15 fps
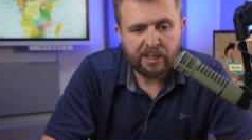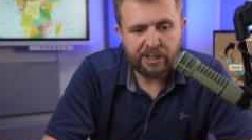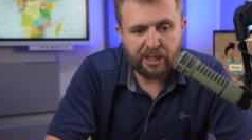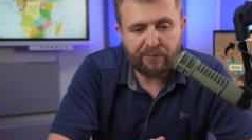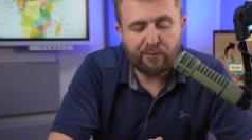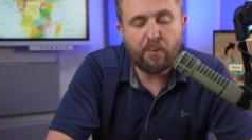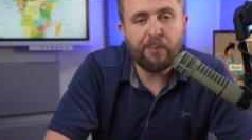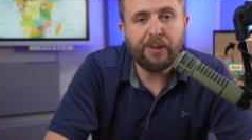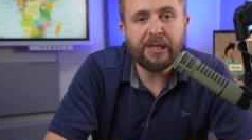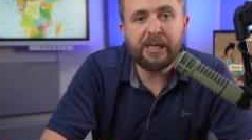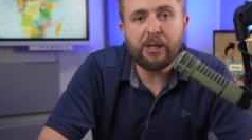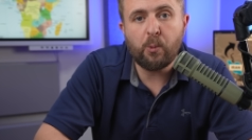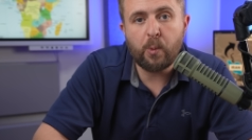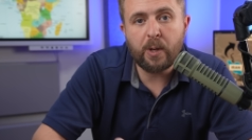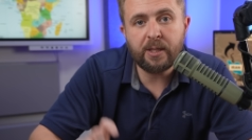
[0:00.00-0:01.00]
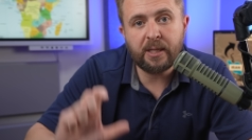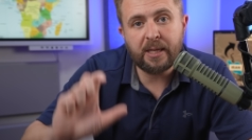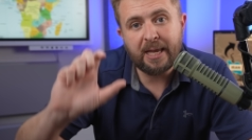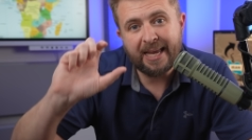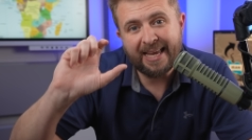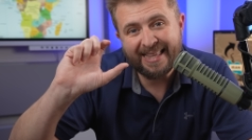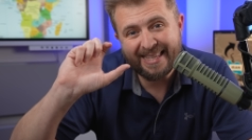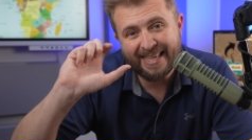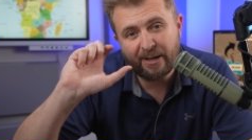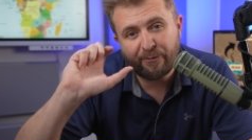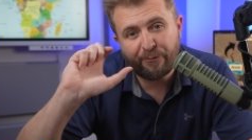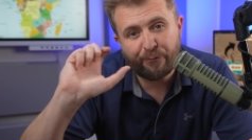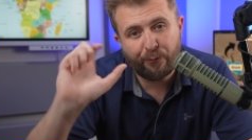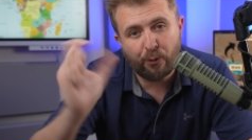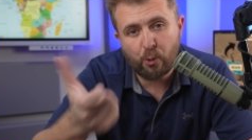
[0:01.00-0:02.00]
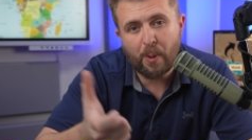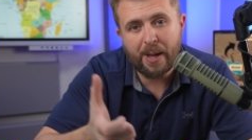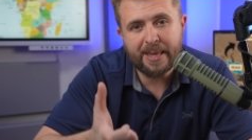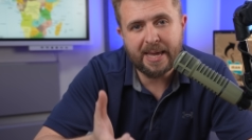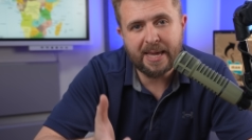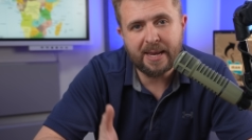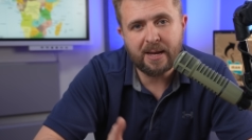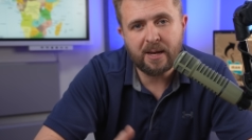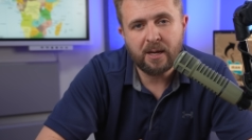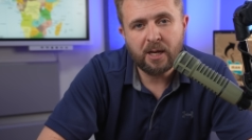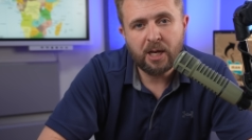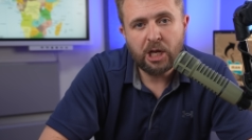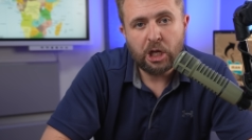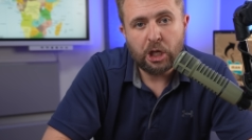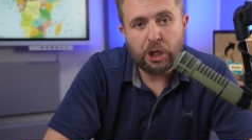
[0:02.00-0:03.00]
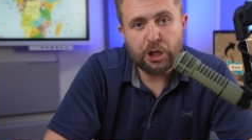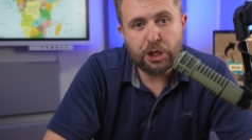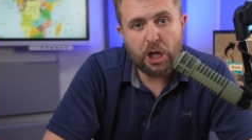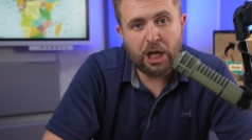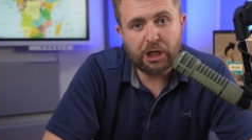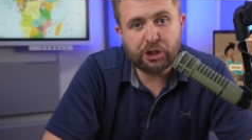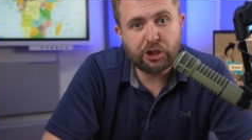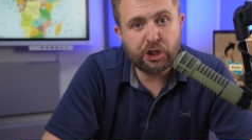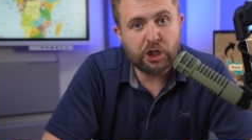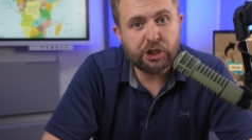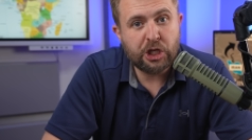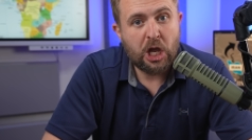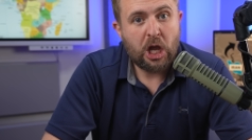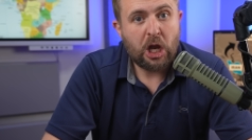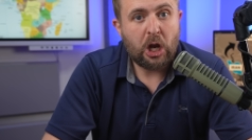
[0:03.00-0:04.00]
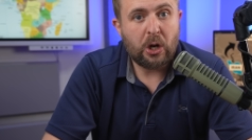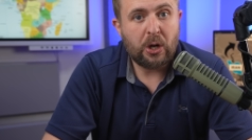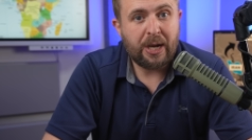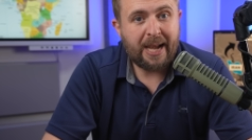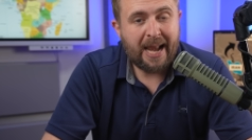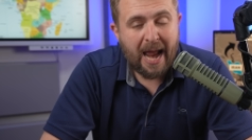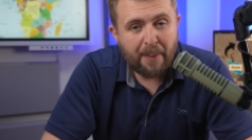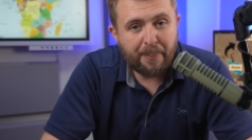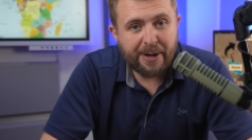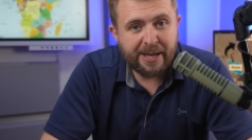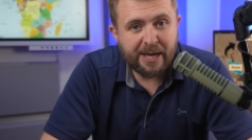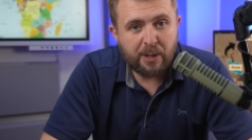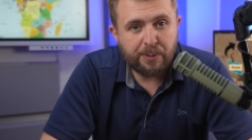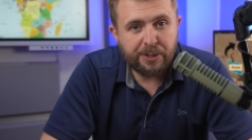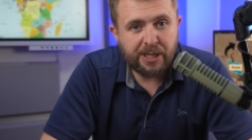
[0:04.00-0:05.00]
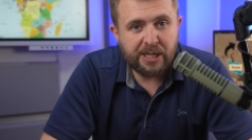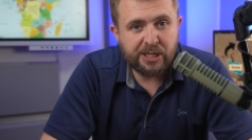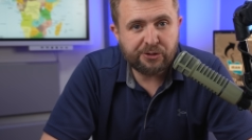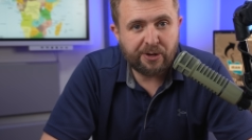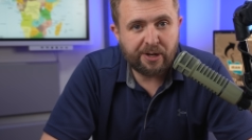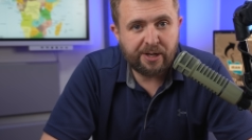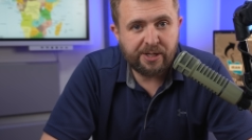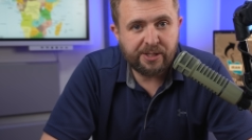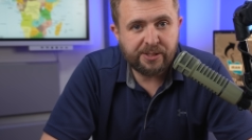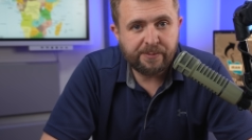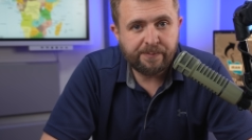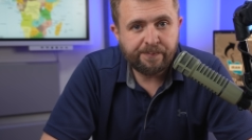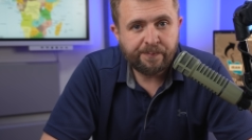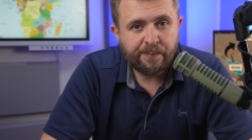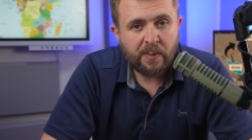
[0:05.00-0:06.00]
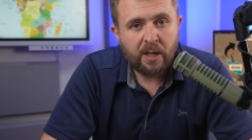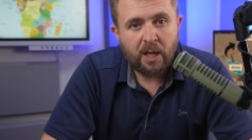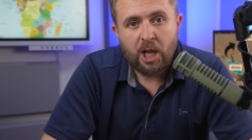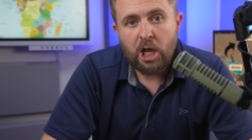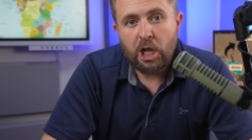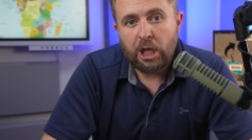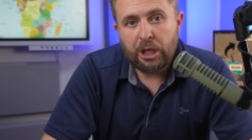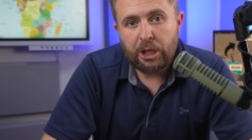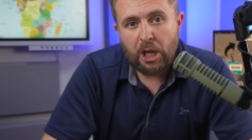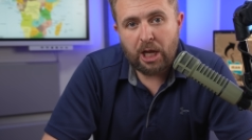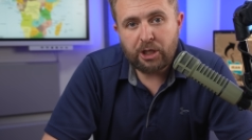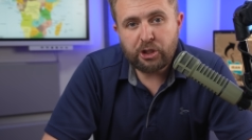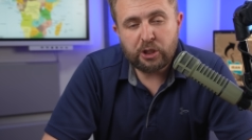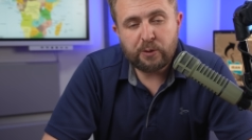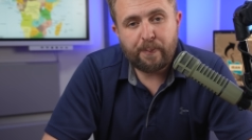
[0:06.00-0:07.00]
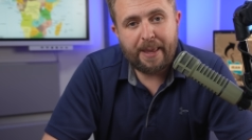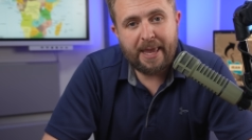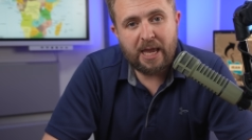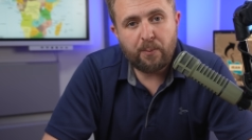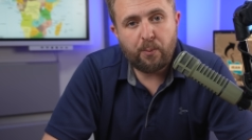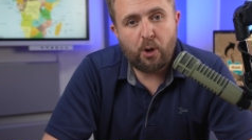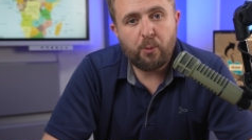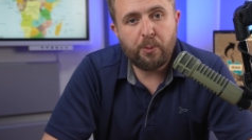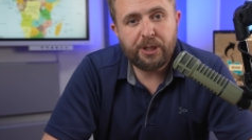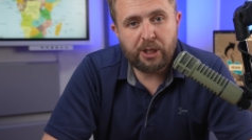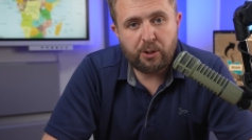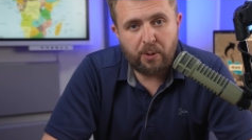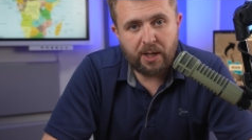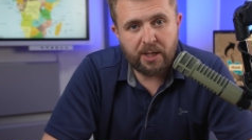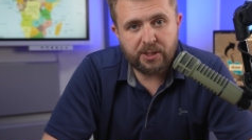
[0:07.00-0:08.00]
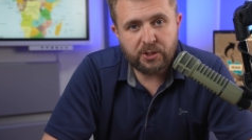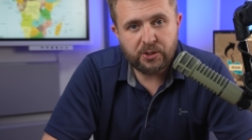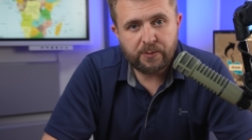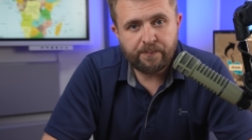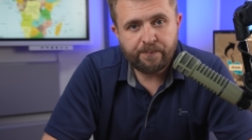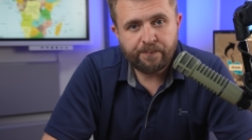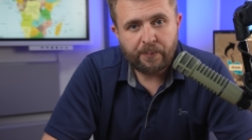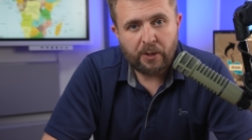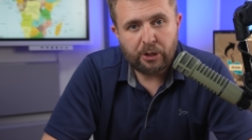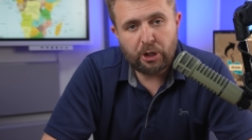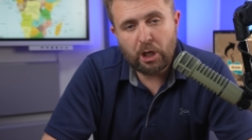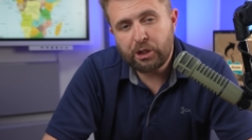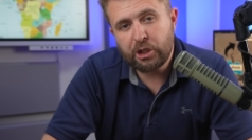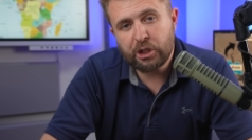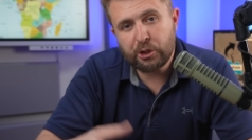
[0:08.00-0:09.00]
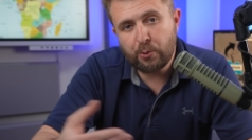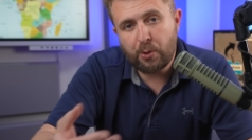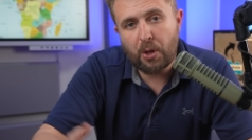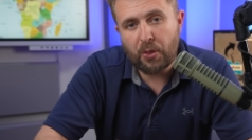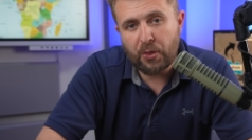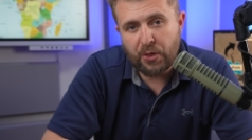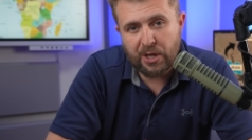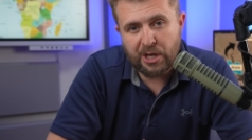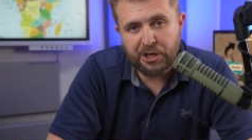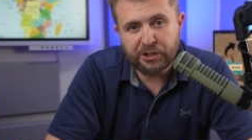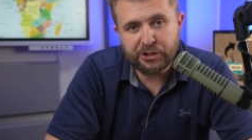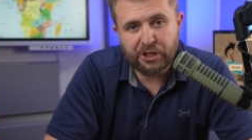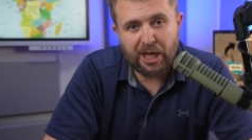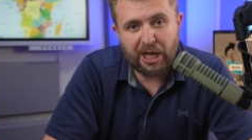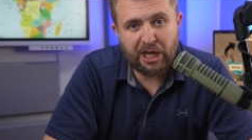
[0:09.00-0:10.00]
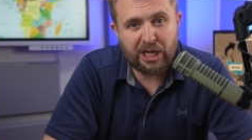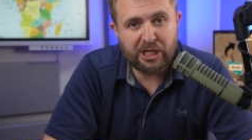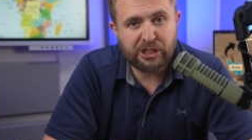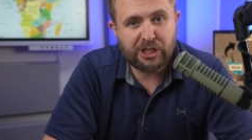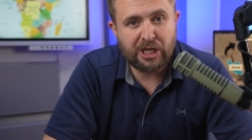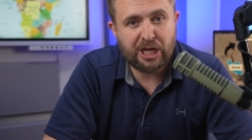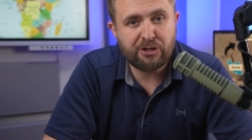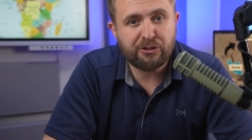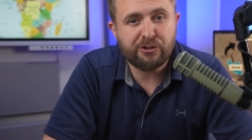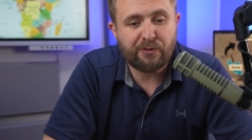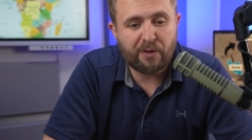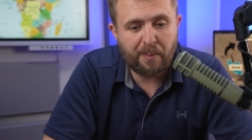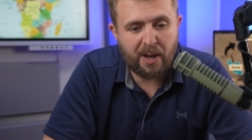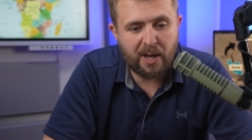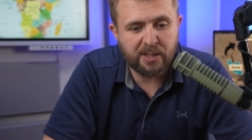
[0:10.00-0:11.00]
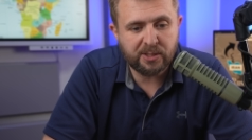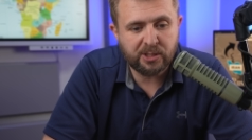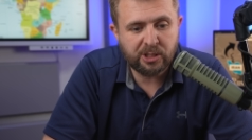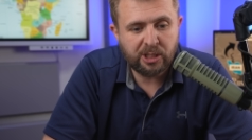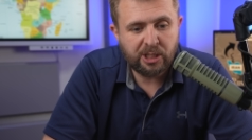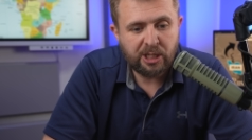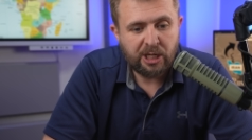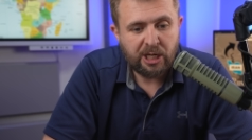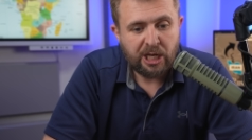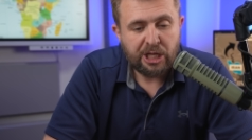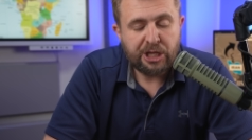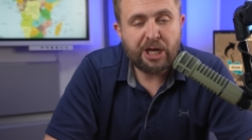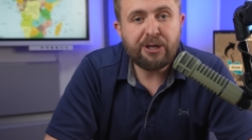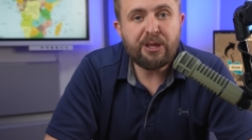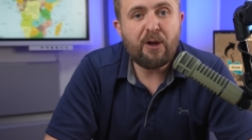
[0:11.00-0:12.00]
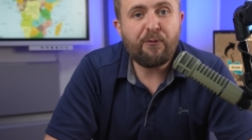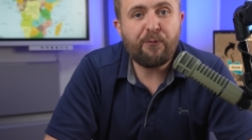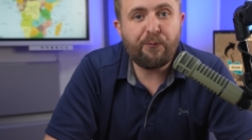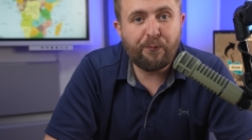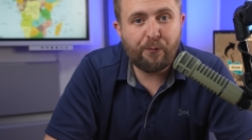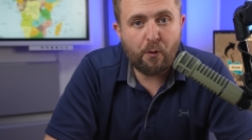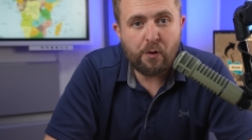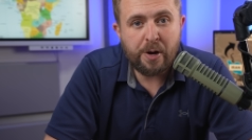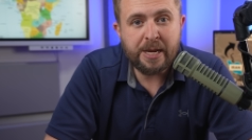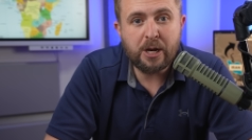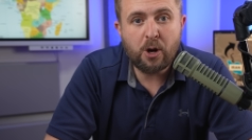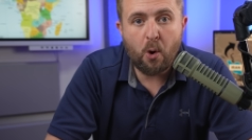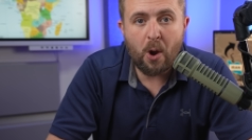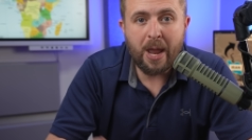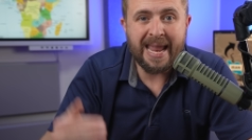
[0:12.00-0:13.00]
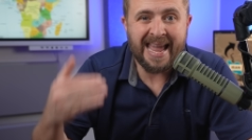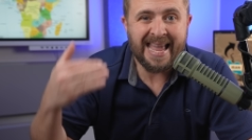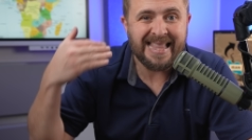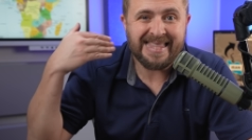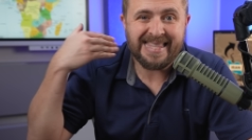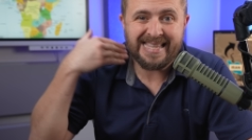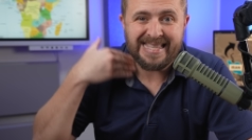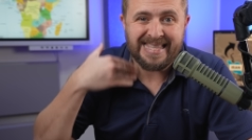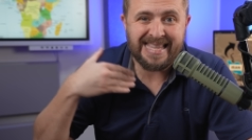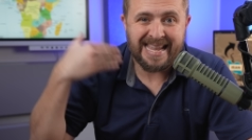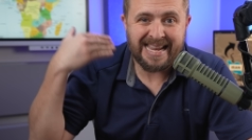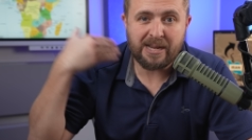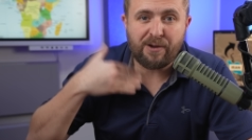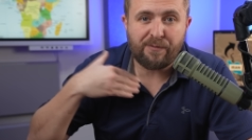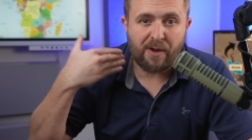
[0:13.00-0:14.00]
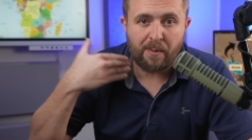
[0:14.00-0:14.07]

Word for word: They've completely went and did a full 180, not just collaborating with the Israelis, not just playing ball with the US, not just doing things against the interests of Hamas. They're now fully going at the neck of